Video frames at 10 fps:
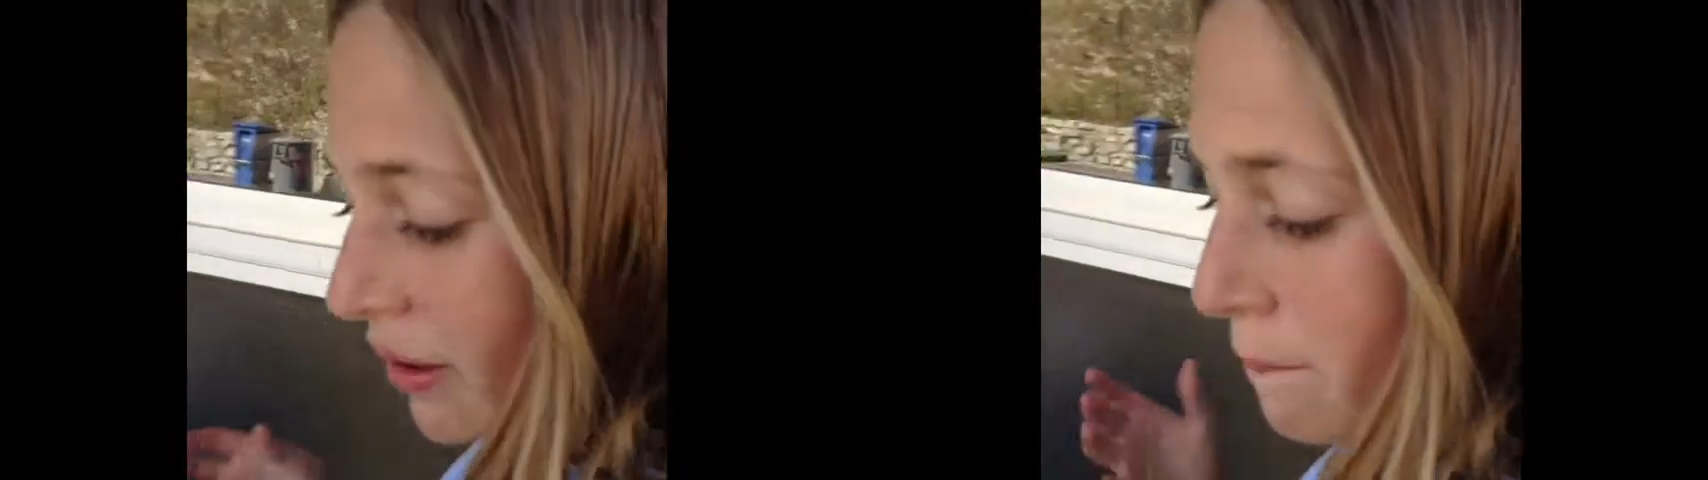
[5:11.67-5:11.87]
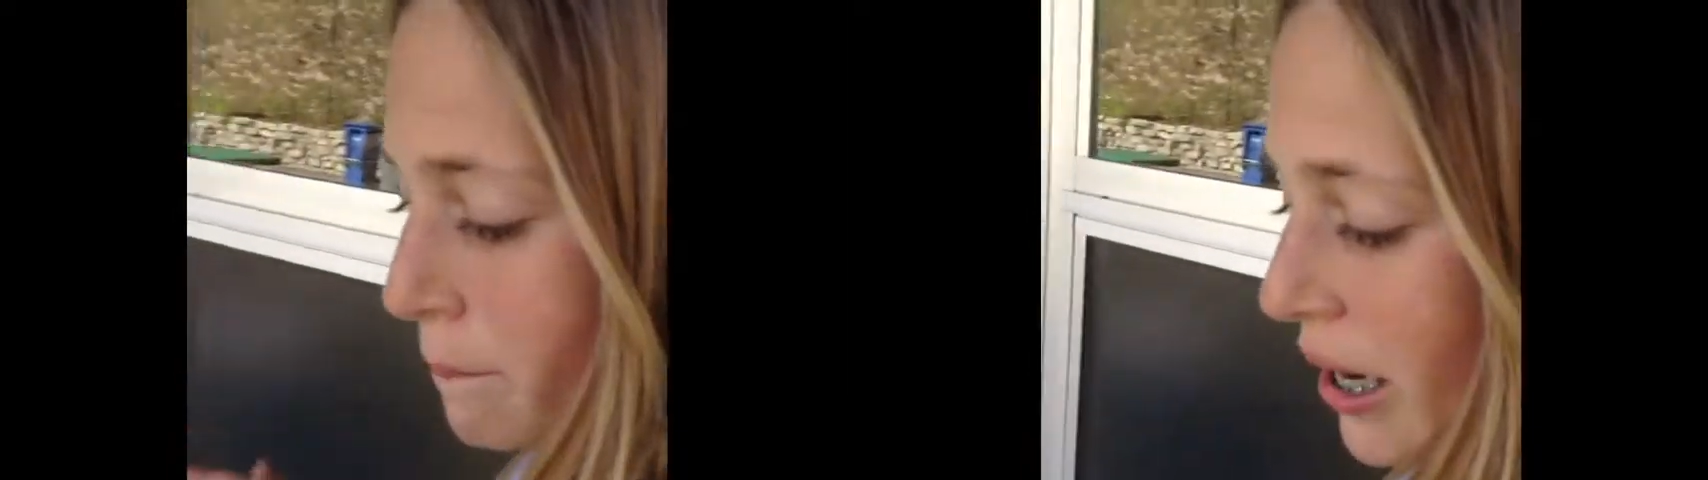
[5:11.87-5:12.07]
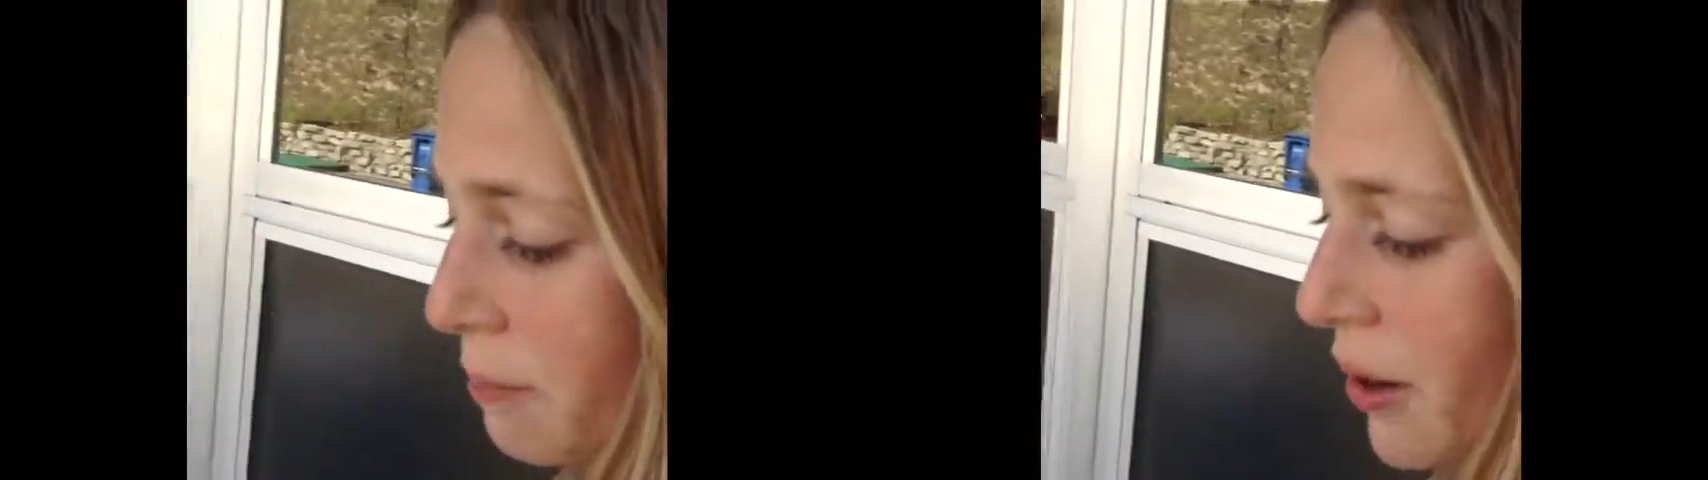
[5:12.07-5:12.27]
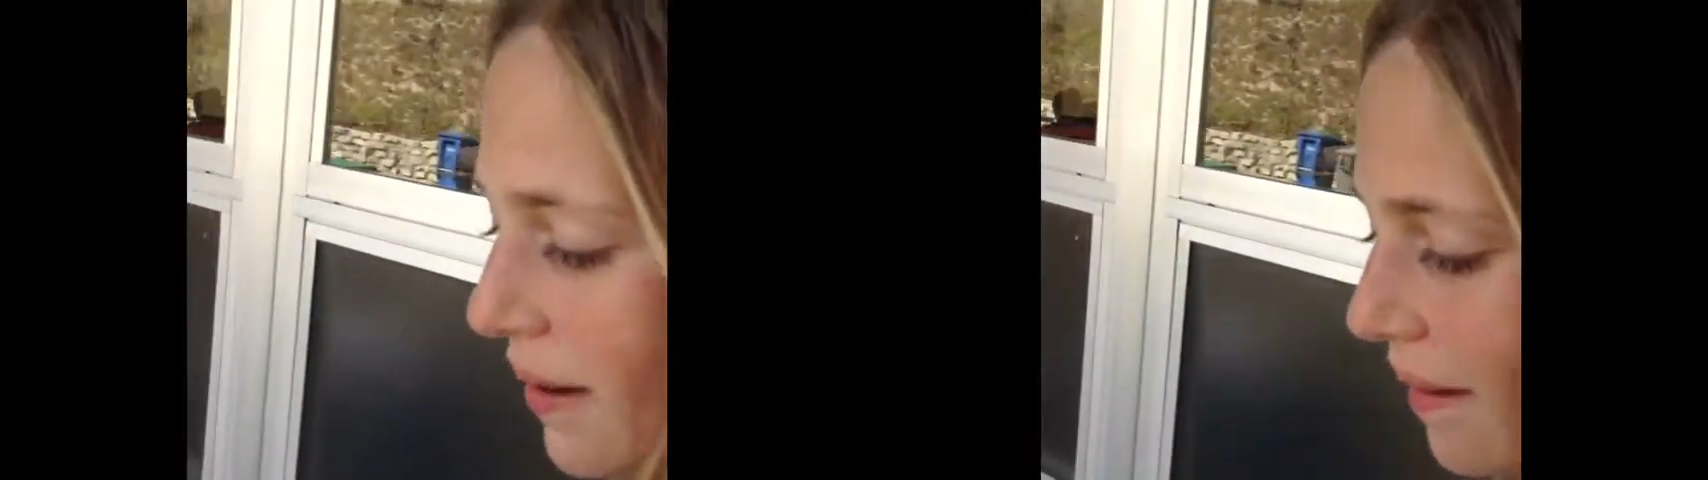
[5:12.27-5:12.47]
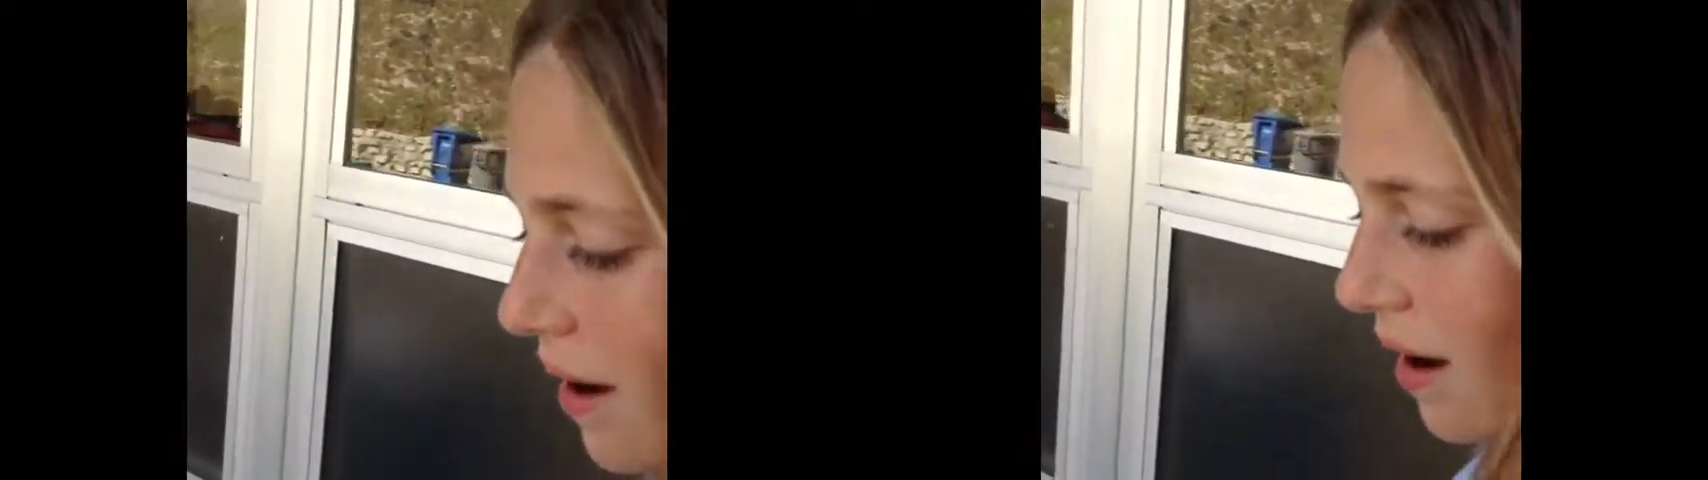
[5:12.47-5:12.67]
of mud
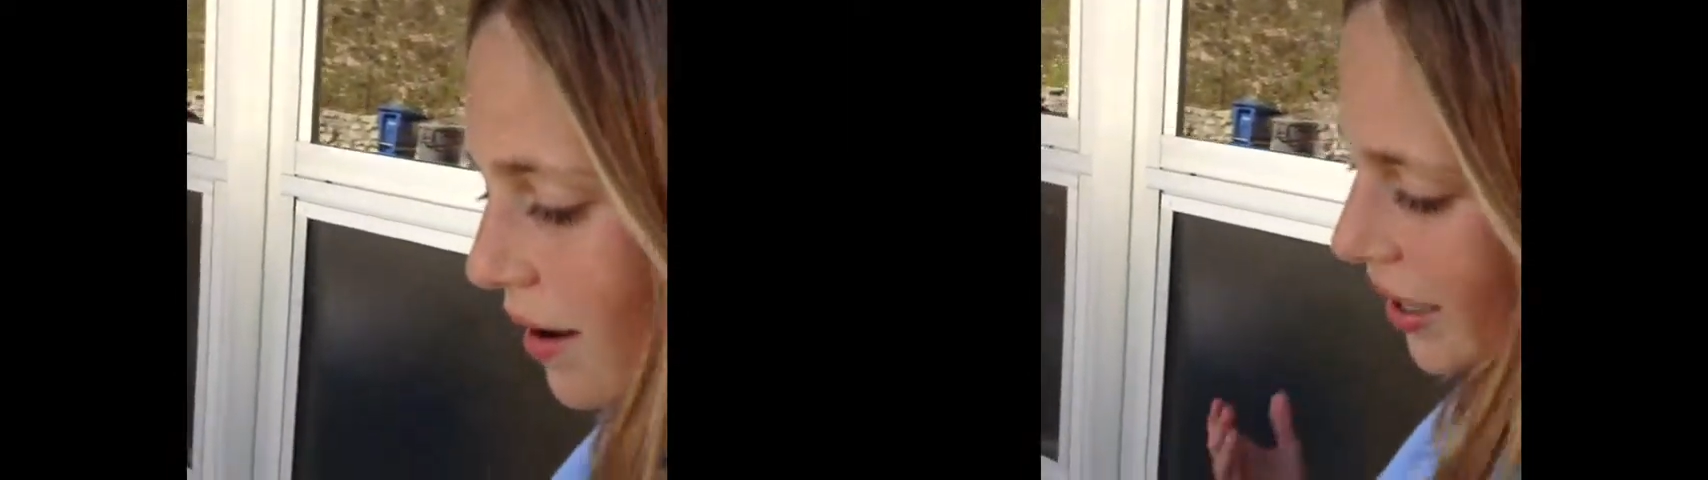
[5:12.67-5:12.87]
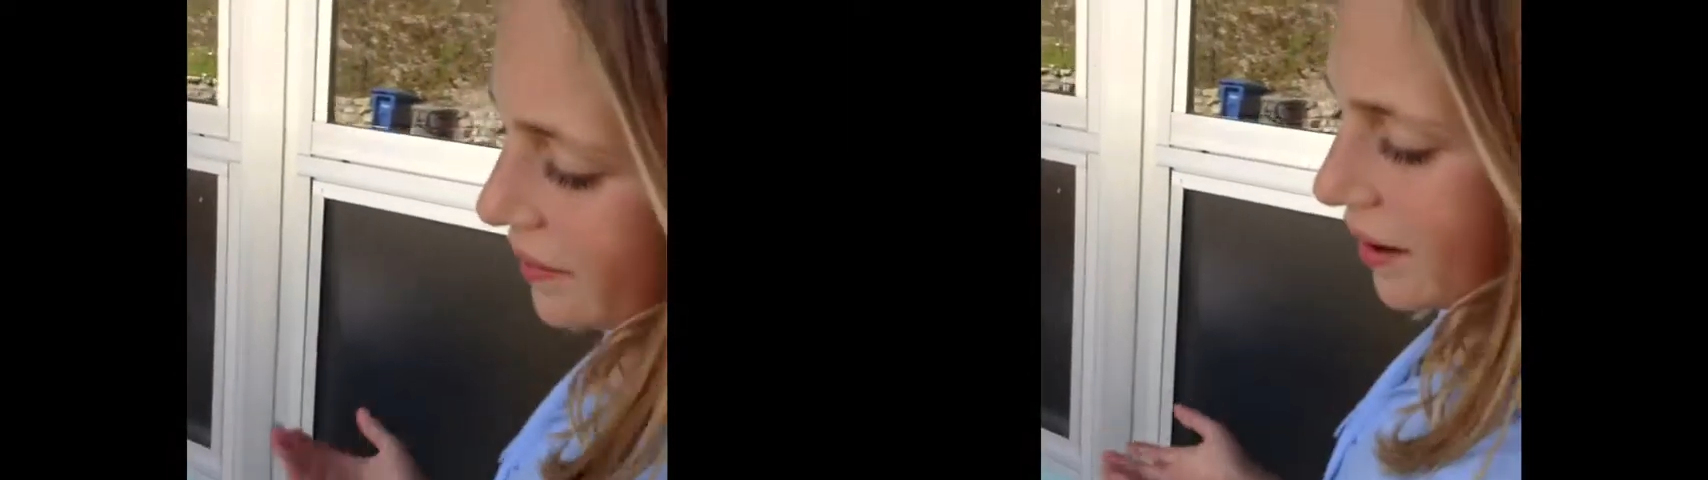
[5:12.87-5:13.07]
brick, and